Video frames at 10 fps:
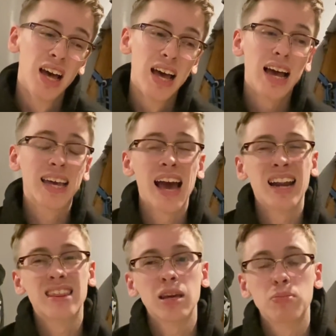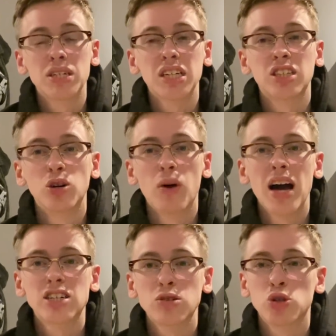Again, I think positional wise,
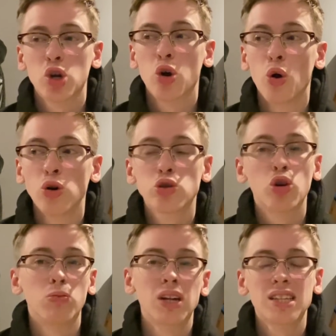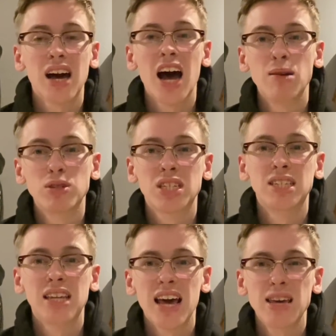he was caught a couple of times
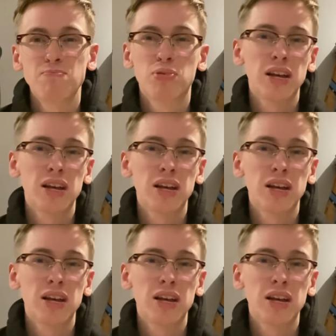today.